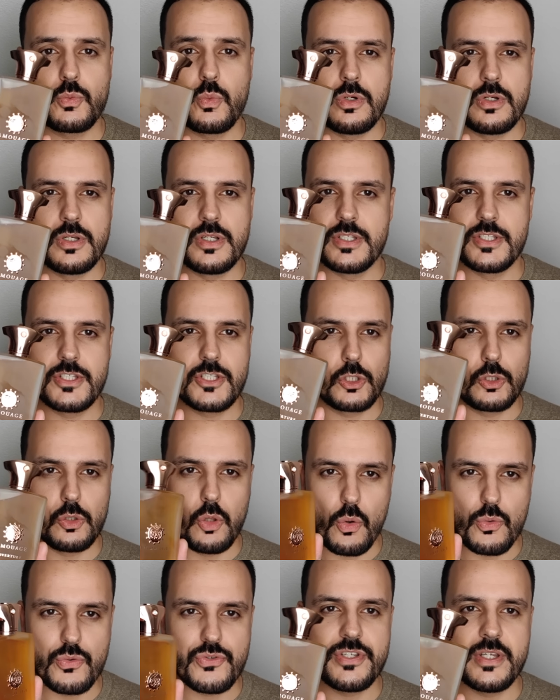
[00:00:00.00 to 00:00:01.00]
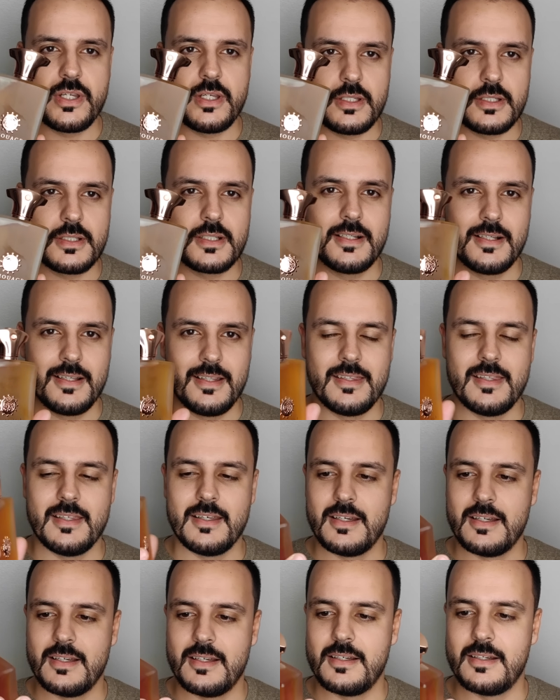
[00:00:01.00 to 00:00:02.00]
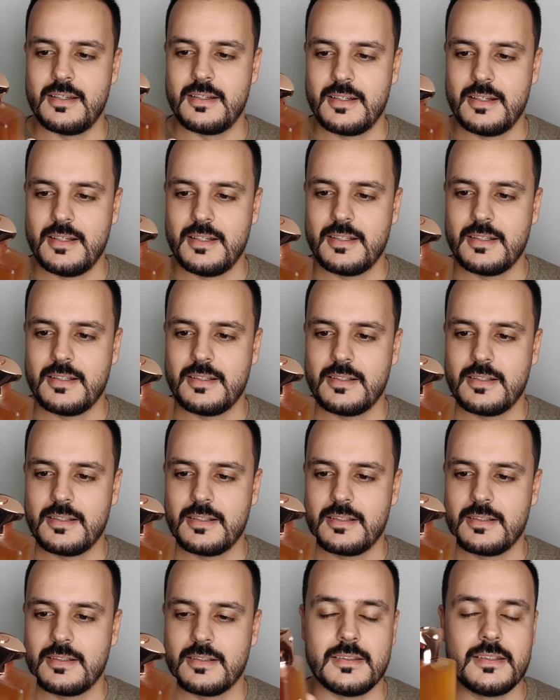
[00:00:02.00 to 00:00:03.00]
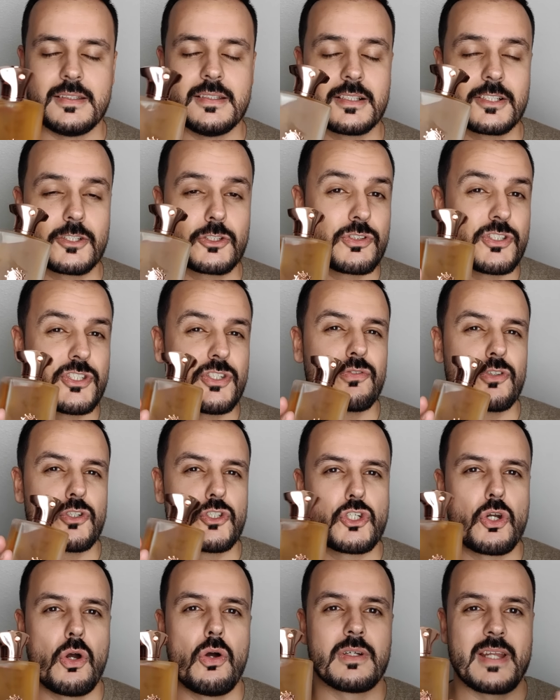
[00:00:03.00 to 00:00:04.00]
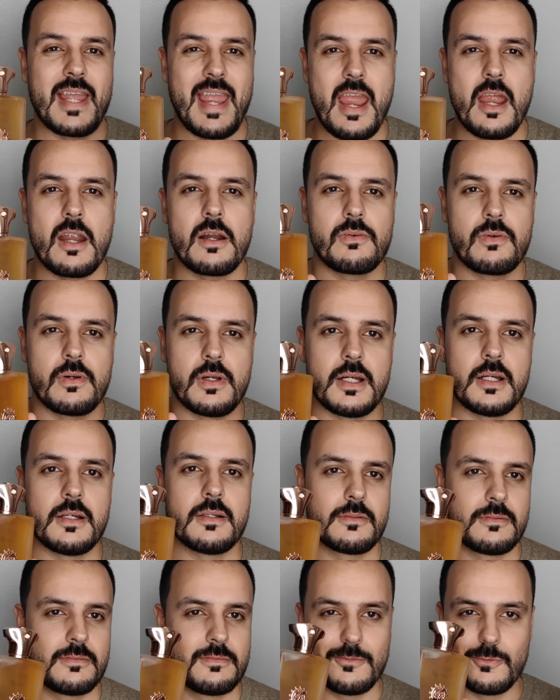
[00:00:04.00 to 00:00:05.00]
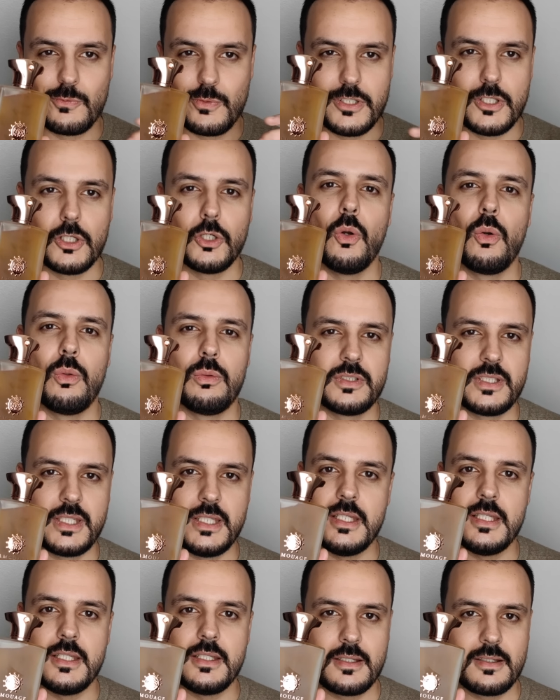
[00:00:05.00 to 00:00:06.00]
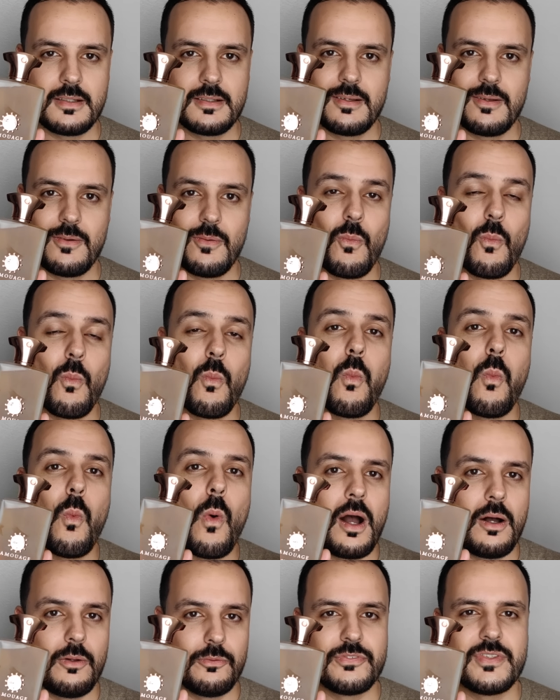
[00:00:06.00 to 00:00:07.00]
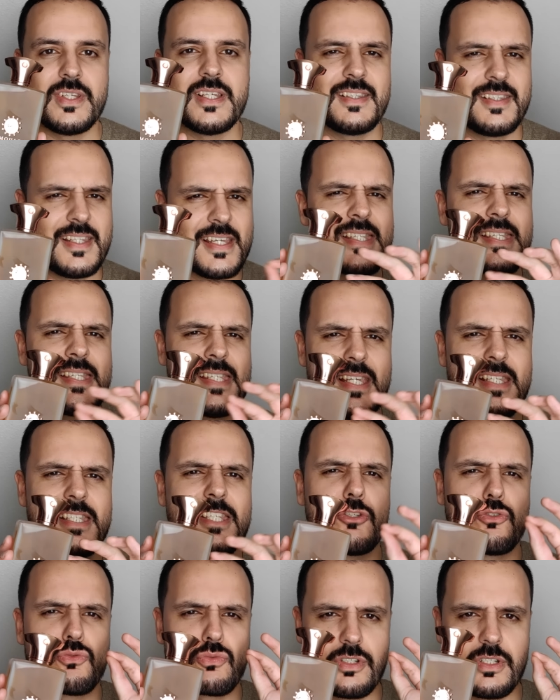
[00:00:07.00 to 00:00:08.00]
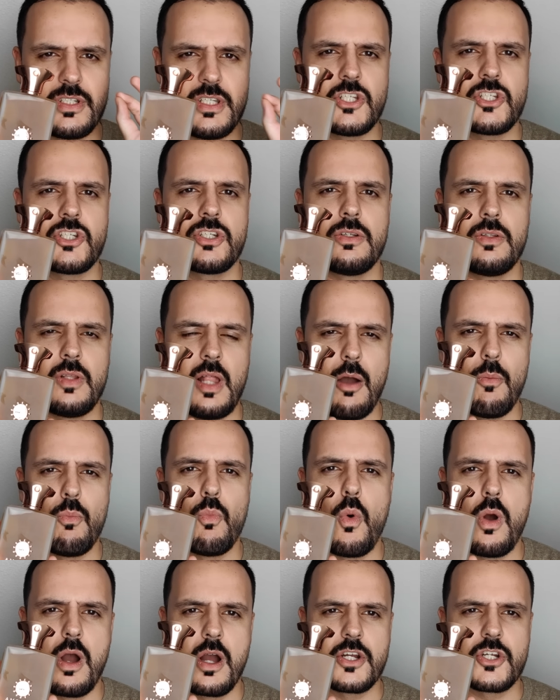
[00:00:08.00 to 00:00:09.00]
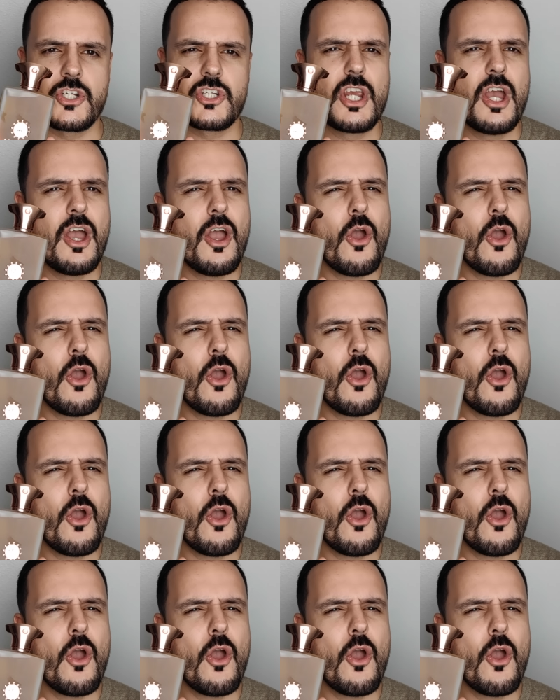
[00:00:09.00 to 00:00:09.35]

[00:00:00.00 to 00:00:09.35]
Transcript: was closing the Christopher Chong era with the gold key. This is a traditional Amouage